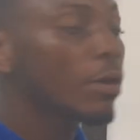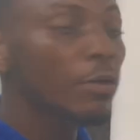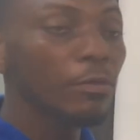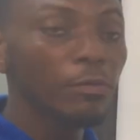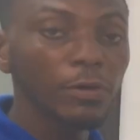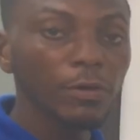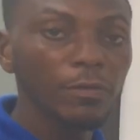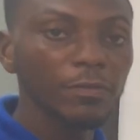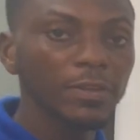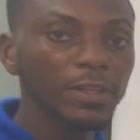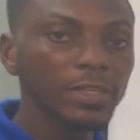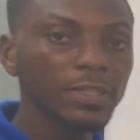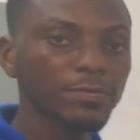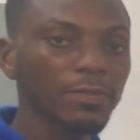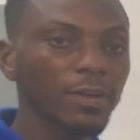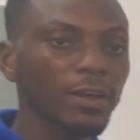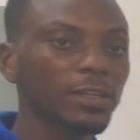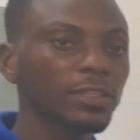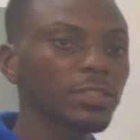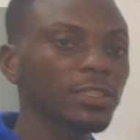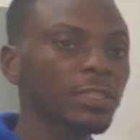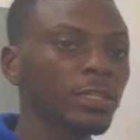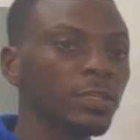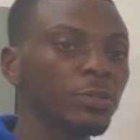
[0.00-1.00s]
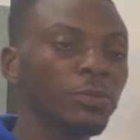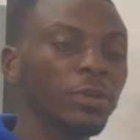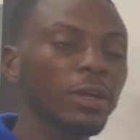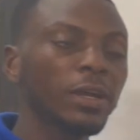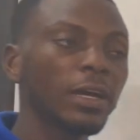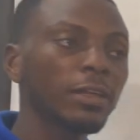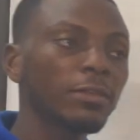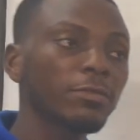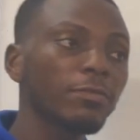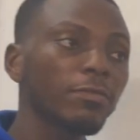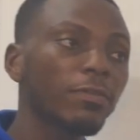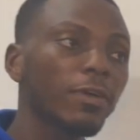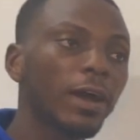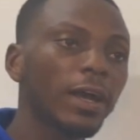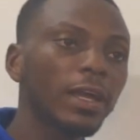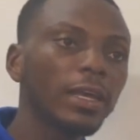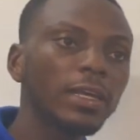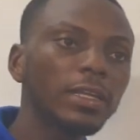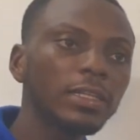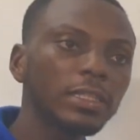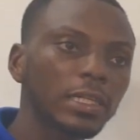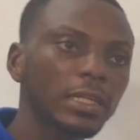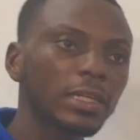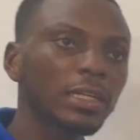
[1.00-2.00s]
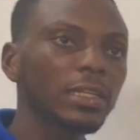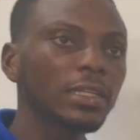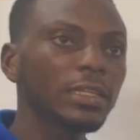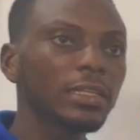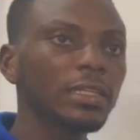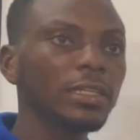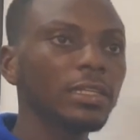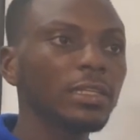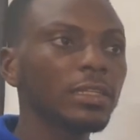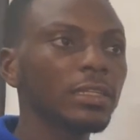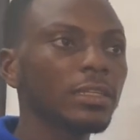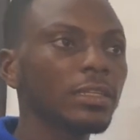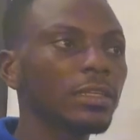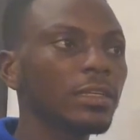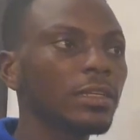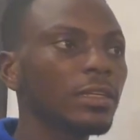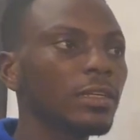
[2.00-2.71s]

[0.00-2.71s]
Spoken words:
with this function you can find the